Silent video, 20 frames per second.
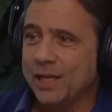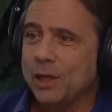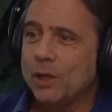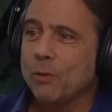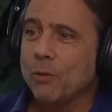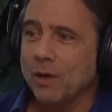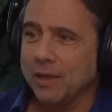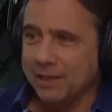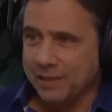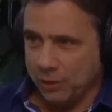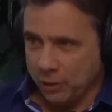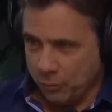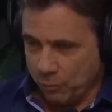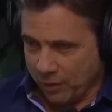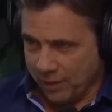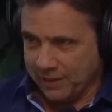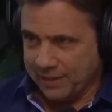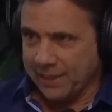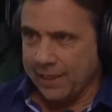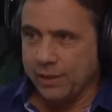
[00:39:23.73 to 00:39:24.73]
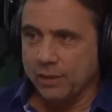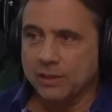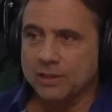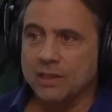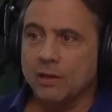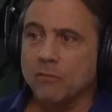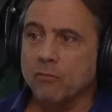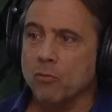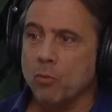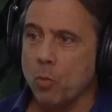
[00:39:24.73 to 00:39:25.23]
You want to say to
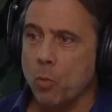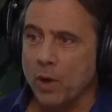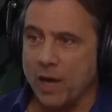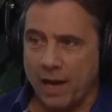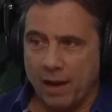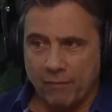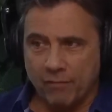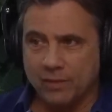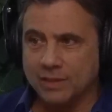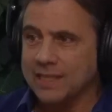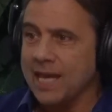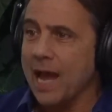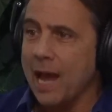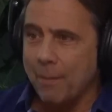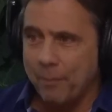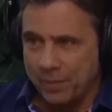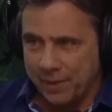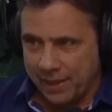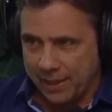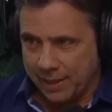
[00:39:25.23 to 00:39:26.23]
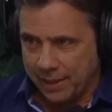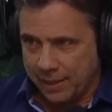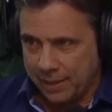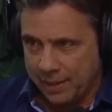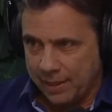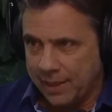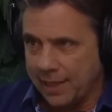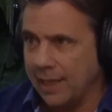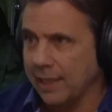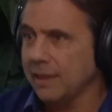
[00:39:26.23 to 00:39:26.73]
yourself, whatever is happening,
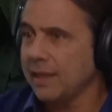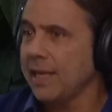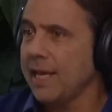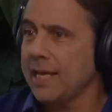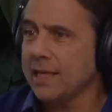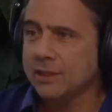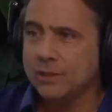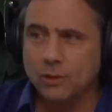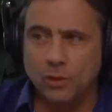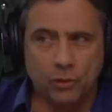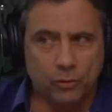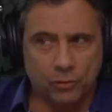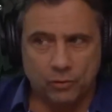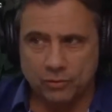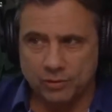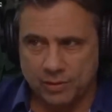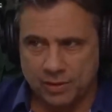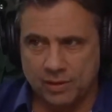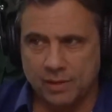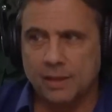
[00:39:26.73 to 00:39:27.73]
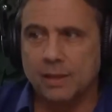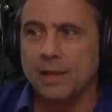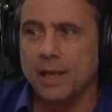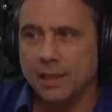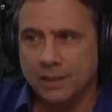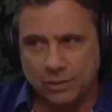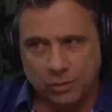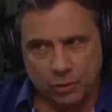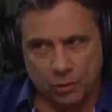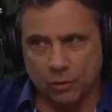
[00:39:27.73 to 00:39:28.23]
not the
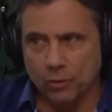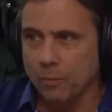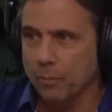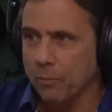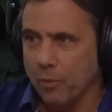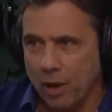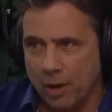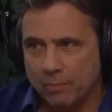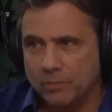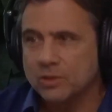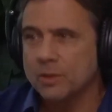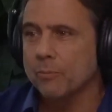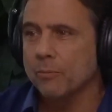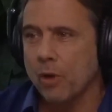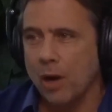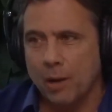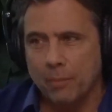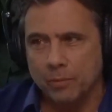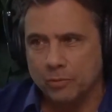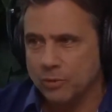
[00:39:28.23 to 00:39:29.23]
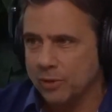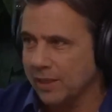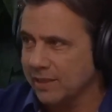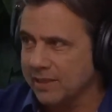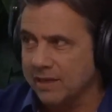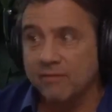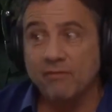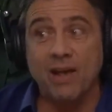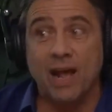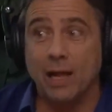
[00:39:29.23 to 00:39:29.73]
external problems are problems. We're not
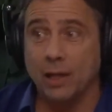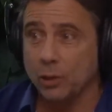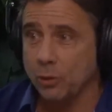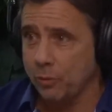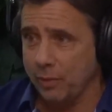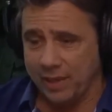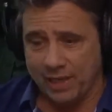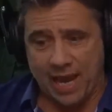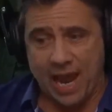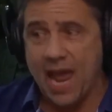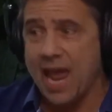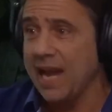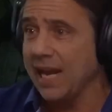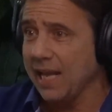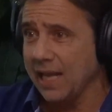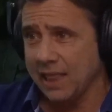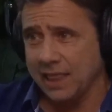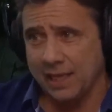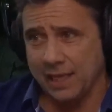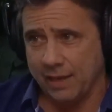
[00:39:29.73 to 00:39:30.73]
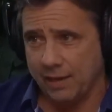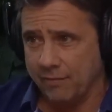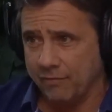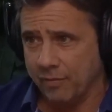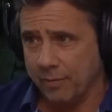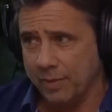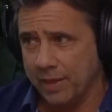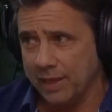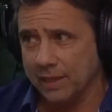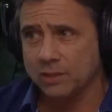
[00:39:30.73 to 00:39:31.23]
devaluing anything
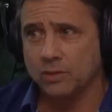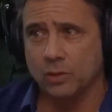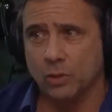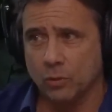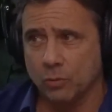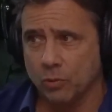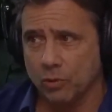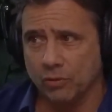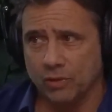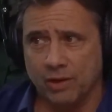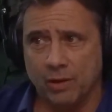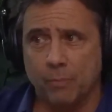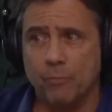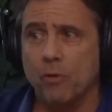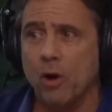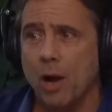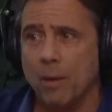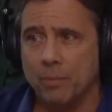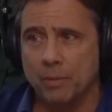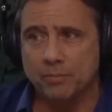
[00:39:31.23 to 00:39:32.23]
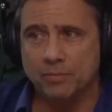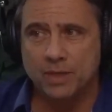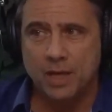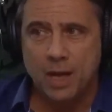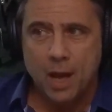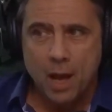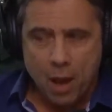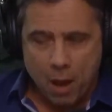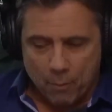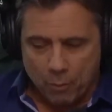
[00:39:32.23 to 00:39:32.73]
from the external world. They're problems.
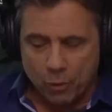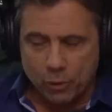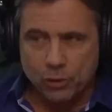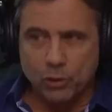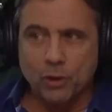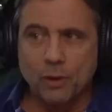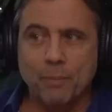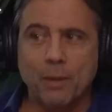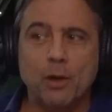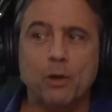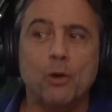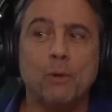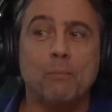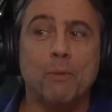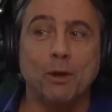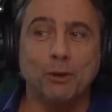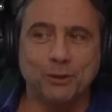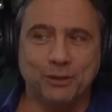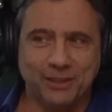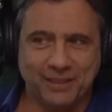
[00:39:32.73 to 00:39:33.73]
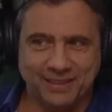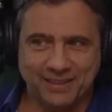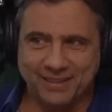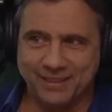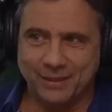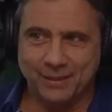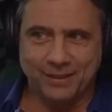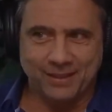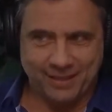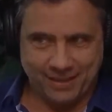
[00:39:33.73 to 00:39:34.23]
But we're talking about your
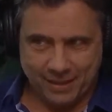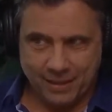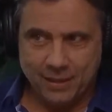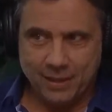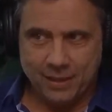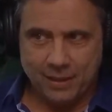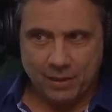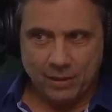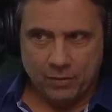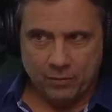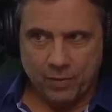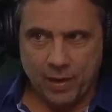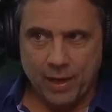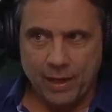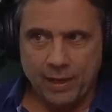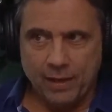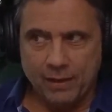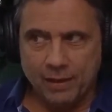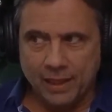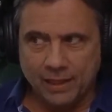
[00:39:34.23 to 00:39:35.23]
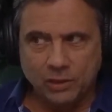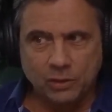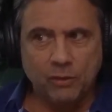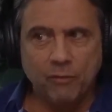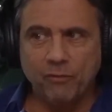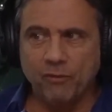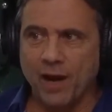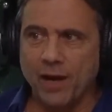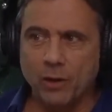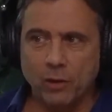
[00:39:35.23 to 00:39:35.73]
emotions. right? Unless you
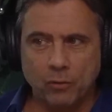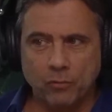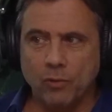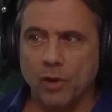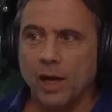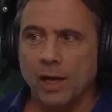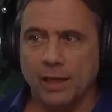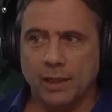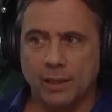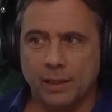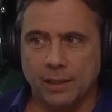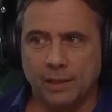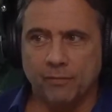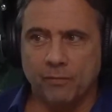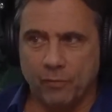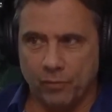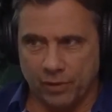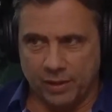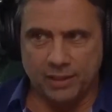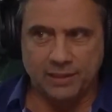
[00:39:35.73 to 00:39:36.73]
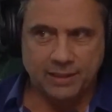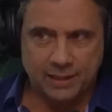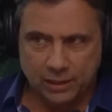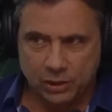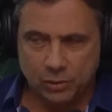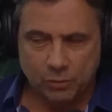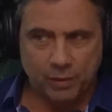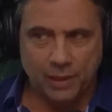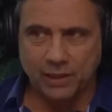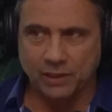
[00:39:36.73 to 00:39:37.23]
fight or run for the
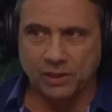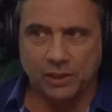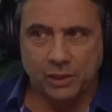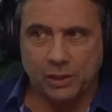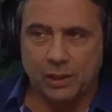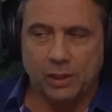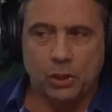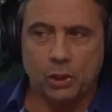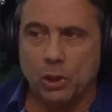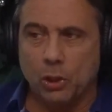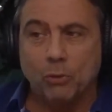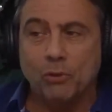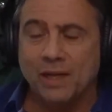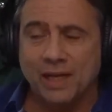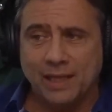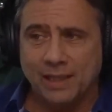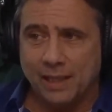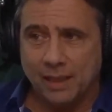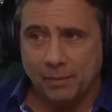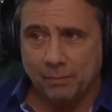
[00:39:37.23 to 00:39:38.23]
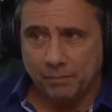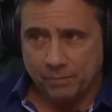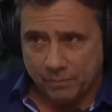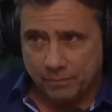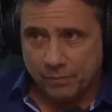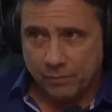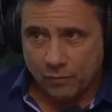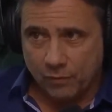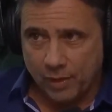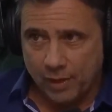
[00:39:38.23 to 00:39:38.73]
situation, you don't need them,
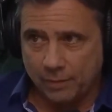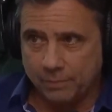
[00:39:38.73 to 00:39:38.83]
right?